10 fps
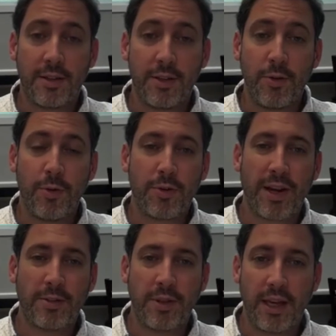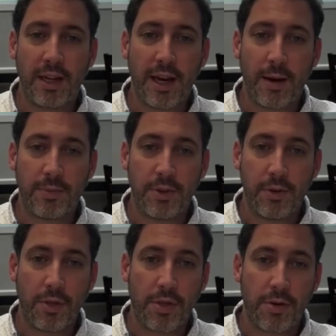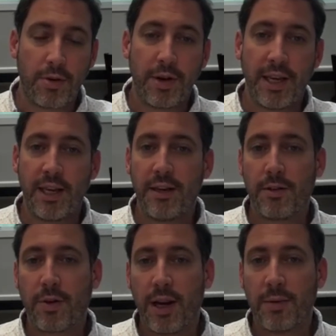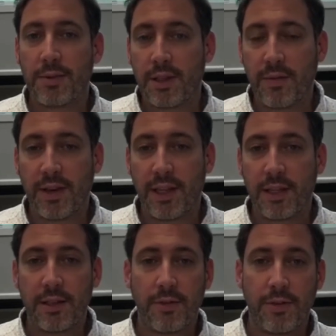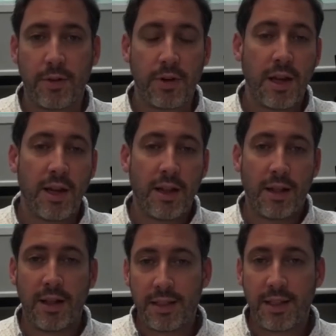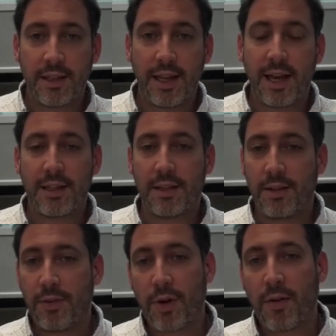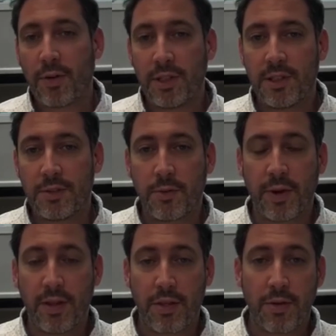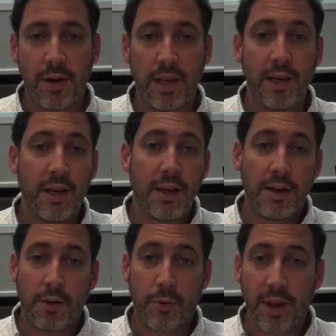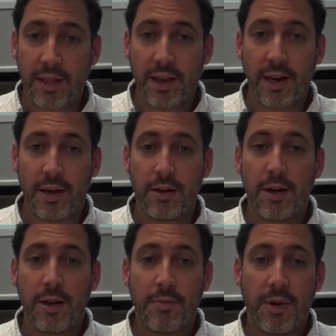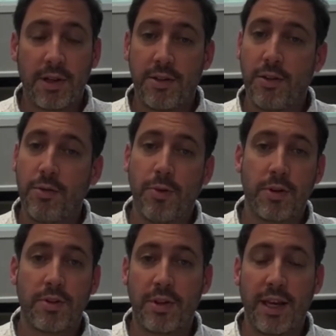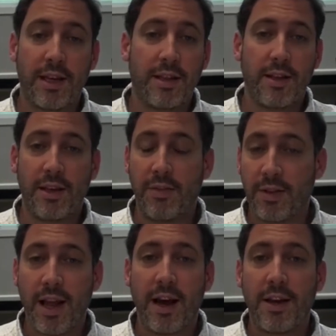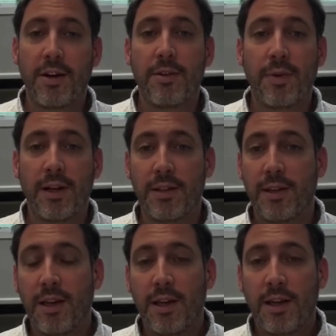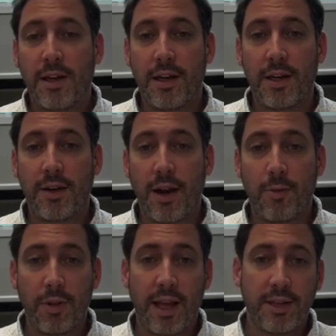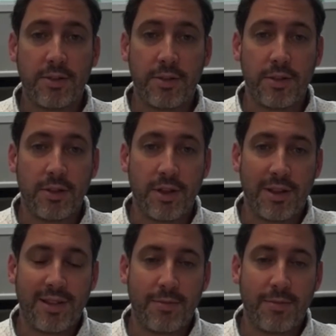You would like to get up to 30 grams at the beginning. If you're less than that, and if your average is already 30, great there, but you want to get even higher, and I would like to